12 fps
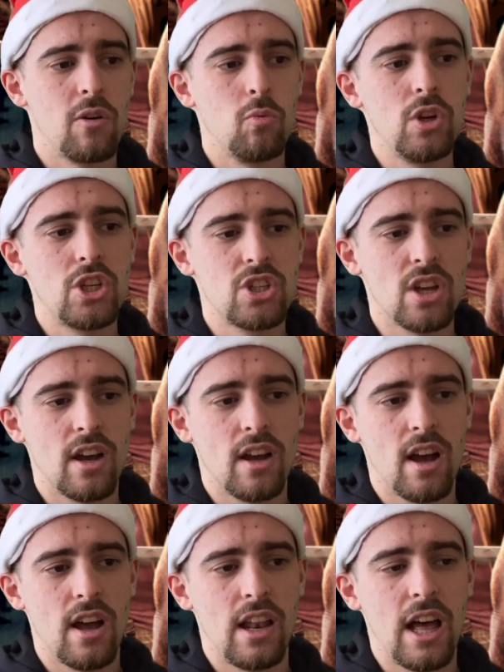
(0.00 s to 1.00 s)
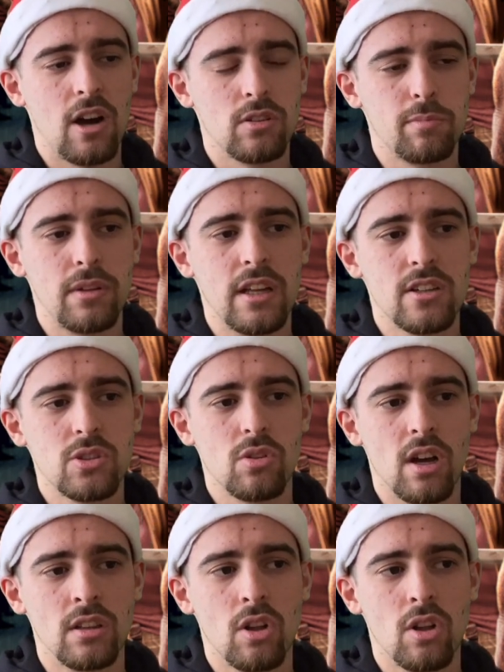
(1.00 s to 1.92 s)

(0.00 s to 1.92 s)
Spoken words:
which allowed players to